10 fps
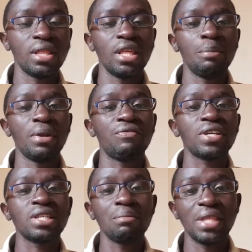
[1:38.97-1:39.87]
They prefer
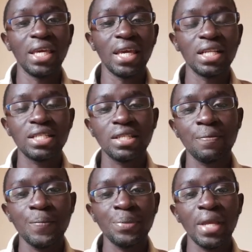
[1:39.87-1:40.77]
something else
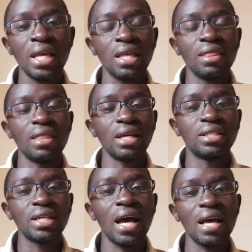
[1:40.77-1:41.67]

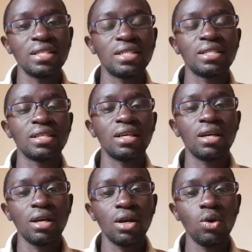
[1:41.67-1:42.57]
that has
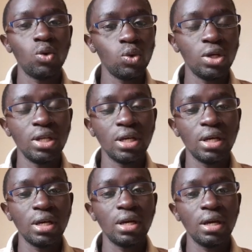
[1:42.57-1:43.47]
good
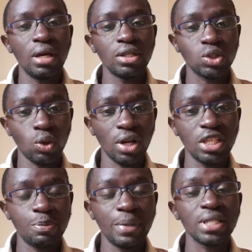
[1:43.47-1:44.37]
storage
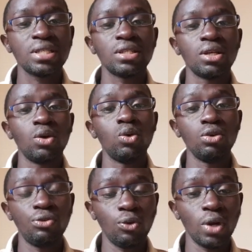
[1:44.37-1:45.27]
space, good
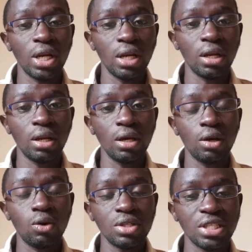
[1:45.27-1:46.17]
fuel
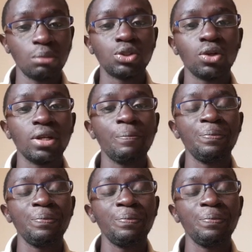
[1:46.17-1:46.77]
consumption,